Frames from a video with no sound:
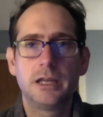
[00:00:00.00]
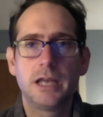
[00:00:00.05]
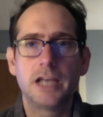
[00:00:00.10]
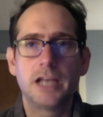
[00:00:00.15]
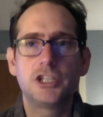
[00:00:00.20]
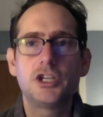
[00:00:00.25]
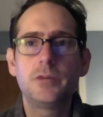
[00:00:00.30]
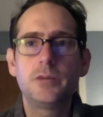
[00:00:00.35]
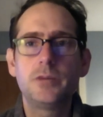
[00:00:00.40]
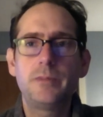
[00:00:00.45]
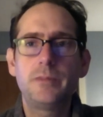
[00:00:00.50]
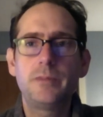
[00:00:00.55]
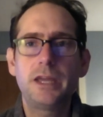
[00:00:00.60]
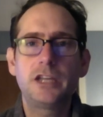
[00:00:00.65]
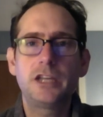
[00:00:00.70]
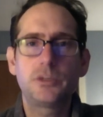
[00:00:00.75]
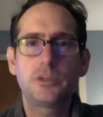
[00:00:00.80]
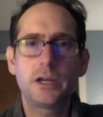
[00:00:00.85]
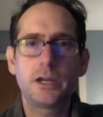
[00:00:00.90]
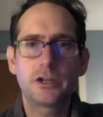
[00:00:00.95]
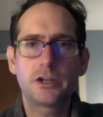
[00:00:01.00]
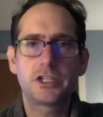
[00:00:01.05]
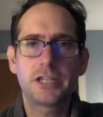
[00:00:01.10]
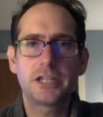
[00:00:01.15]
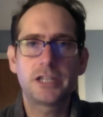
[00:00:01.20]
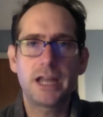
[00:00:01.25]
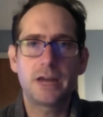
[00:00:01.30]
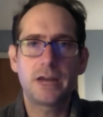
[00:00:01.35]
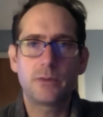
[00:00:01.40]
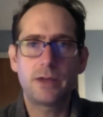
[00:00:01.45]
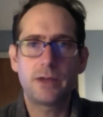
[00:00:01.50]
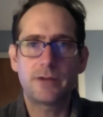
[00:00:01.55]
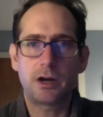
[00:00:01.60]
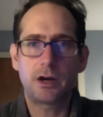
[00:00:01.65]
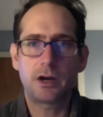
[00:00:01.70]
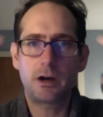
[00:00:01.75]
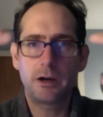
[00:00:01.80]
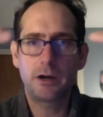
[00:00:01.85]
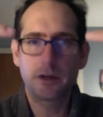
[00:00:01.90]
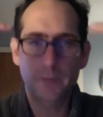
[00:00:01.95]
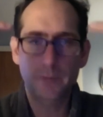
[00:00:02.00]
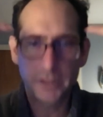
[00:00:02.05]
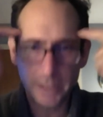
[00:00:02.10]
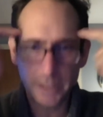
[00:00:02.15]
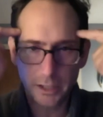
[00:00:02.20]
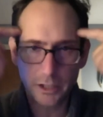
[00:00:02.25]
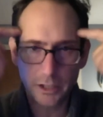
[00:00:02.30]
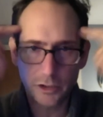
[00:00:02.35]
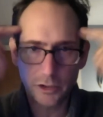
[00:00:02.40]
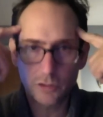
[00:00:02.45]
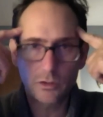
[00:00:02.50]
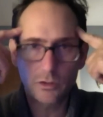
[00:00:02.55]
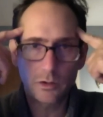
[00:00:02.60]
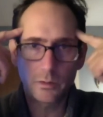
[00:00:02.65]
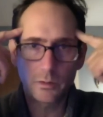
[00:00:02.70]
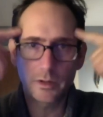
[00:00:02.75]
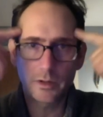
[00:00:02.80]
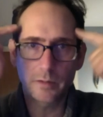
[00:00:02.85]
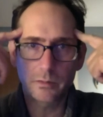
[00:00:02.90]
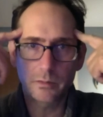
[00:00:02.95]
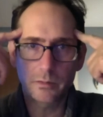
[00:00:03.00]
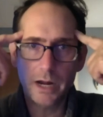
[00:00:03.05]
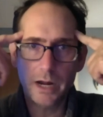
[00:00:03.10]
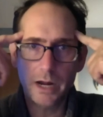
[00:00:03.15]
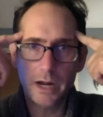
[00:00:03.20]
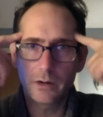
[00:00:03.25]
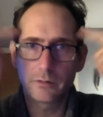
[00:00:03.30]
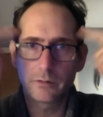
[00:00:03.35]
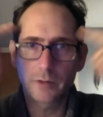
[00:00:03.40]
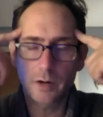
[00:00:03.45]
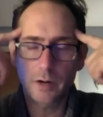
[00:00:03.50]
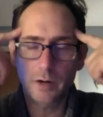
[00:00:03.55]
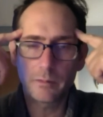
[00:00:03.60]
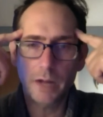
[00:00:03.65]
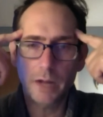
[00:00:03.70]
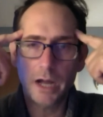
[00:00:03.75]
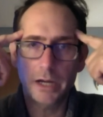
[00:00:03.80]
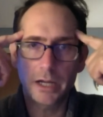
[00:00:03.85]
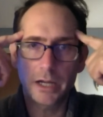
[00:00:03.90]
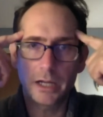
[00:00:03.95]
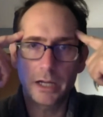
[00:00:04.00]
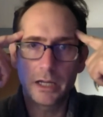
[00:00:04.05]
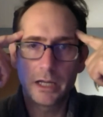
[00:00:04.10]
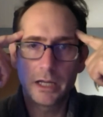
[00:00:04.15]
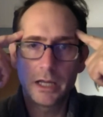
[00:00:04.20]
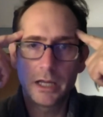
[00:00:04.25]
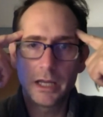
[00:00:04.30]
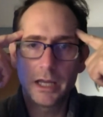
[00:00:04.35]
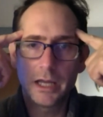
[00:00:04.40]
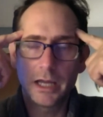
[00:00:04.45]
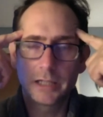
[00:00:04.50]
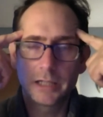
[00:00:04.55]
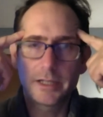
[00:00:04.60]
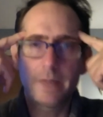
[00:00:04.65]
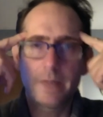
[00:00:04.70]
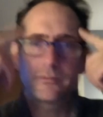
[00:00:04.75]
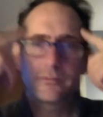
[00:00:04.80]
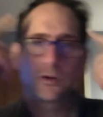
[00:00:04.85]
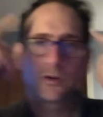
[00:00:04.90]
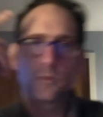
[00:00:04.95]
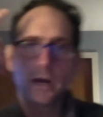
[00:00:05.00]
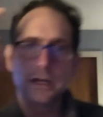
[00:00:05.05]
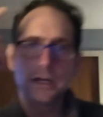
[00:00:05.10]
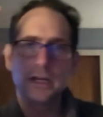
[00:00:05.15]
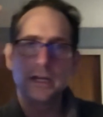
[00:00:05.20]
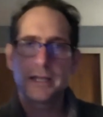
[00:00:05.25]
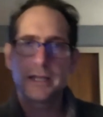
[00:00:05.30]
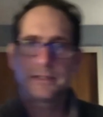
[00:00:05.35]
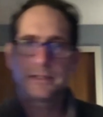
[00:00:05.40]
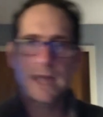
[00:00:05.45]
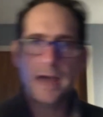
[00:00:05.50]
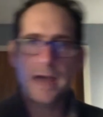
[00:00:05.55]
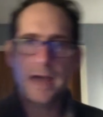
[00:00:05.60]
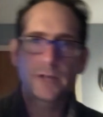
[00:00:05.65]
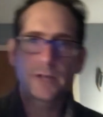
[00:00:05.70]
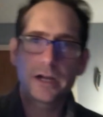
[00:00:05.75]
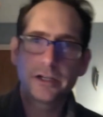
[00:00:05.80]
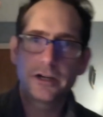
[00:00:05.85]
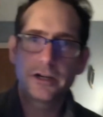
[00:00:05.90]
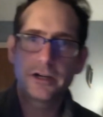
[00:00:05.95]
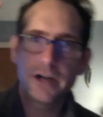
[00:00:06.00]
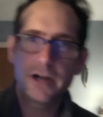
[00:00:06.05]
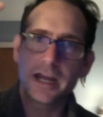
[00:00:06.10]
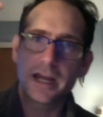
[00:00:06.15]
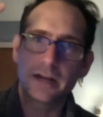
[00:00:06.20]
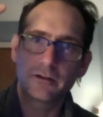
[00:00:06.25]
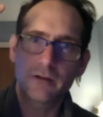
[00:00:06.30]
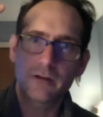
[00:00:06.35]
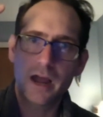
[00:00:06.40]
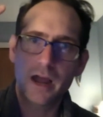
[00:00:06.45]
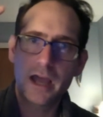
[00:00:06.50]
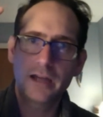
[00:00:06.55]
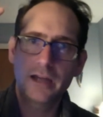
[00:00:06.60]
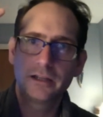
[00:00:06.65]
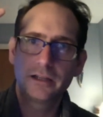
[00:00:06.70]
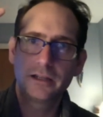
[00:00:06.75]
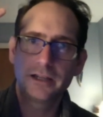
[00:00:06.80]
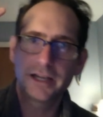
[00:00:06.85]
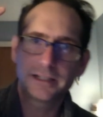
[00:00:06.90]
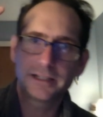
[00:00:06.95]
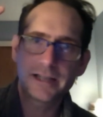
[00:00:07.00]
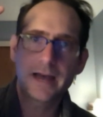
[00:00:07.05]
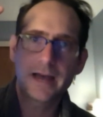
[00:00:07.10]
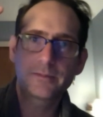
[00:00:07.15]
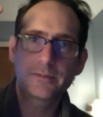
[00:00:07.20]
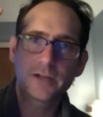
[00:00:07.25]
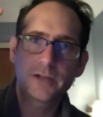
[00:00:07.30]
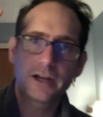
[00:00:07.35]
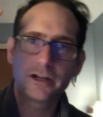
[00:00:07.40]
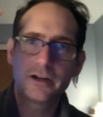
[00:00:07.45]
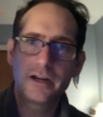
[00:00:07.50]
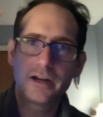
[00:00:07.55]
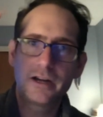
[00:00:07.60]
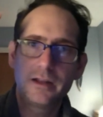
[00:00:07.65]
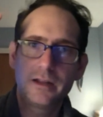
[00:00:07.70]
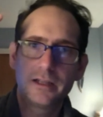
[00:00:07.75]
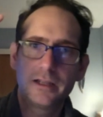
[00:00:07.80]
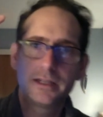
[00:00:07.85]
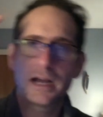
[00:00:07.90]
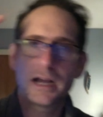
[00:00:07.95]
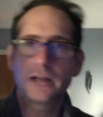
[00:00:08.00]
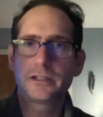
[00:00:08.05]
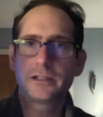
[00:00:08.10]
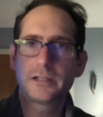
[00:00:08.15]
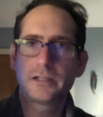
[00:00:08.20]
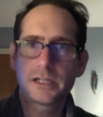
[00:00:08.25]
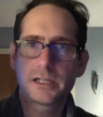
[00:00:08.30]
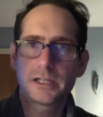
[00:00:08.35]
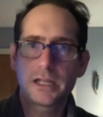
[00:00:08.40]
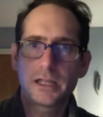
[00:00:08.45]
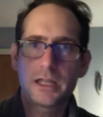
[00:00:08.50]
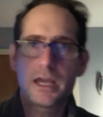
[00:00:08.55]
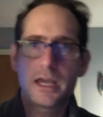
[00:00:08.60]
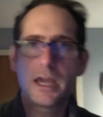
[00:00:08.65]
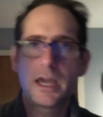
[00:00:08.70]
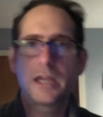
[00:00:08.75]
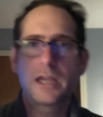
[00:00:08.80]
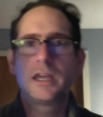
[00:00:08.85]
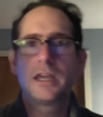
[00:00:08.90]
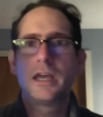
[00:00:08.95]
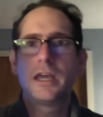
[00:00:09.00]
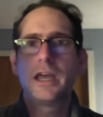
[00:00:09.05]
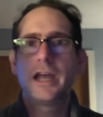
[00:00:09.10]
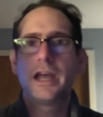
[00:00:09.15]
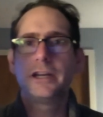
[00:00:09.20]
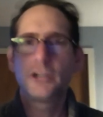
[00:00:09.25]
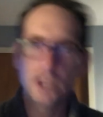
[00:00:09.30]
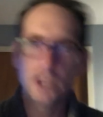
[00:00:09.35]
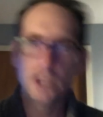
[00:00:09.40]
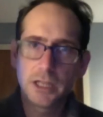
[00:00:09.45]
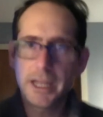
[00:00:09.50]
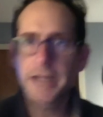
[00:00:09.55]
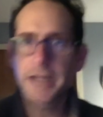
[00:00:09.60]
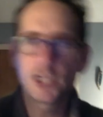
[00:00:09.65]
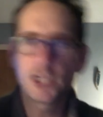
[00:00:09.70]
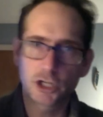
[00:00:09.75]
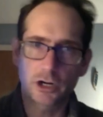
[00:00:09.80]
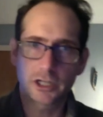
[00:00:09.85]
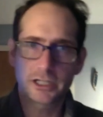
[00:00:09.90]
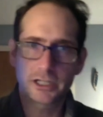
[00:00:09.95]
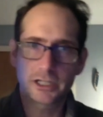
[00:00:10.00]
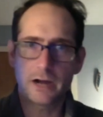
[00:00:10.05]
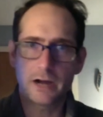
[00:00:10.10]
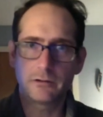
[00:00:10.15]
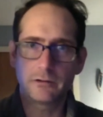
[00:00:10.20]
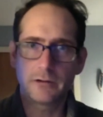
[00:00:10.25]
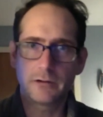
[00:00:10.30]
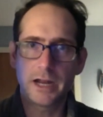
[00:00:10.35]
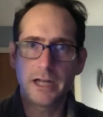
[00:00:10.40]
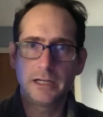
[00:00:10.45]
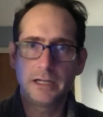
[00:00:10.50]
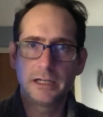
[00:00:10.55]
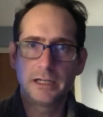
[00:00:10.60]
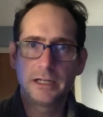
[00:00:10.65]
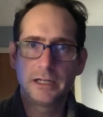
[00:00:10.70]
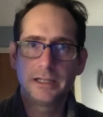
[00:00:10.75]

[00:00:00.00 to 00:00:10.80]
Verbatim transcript: As human beings, we understand we have 100% control with our brain over our body, except for when you get tapped on your knee, right? You get tapped on your knee, the doctor does that thing, and your leg jerks out, right?